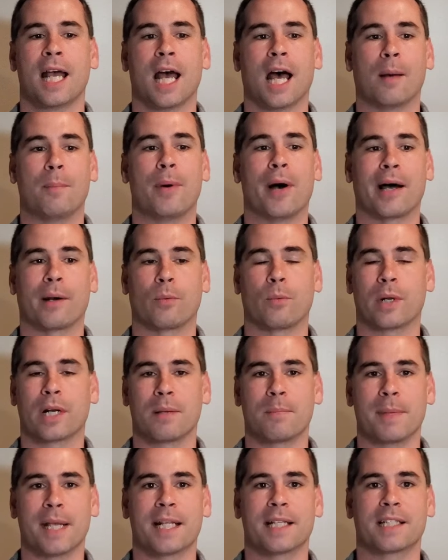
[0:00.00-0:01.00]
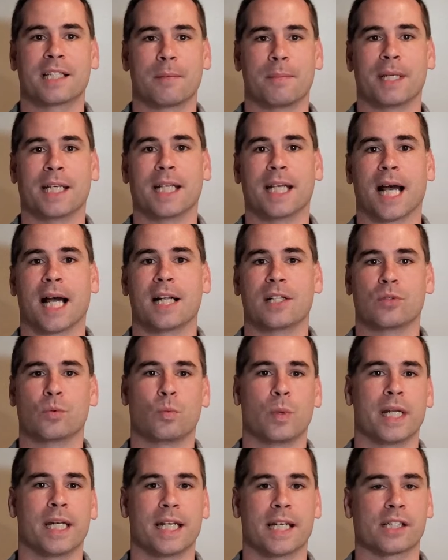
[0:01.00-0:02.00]
about what it means to be God's
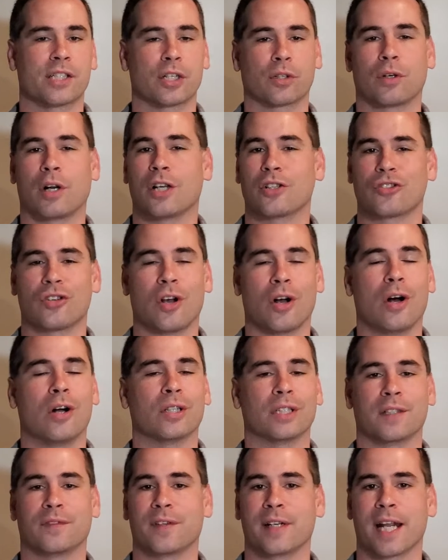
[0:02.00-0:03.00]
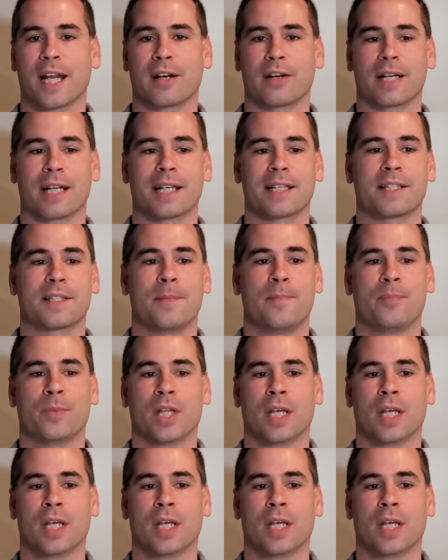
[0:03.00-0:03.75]
witness across all different areas?